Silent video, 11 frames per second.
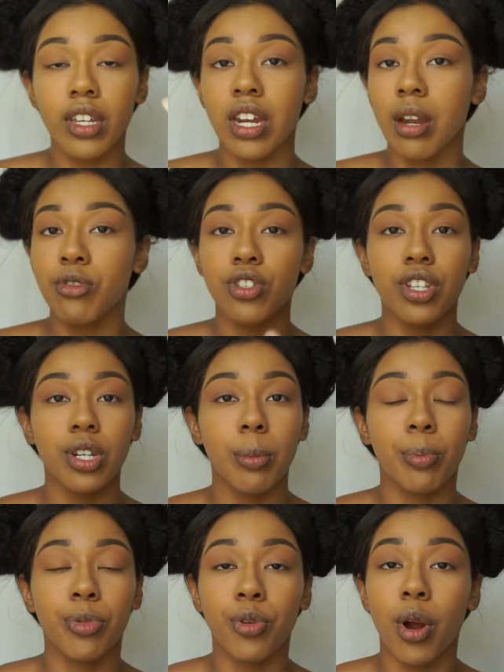And I'm just gonna
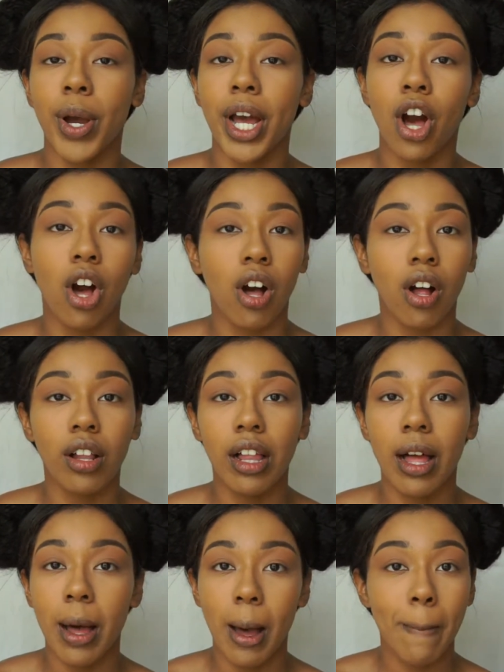throw it
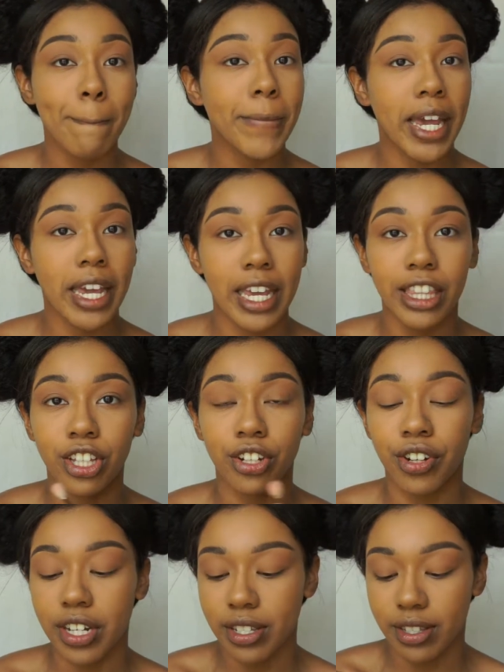all up in the
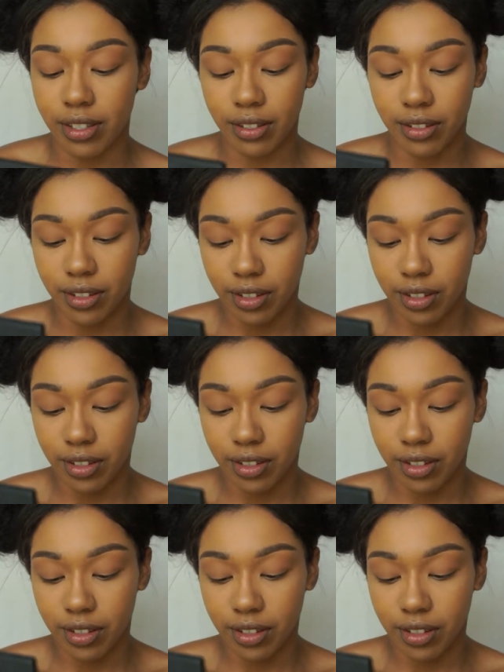crease.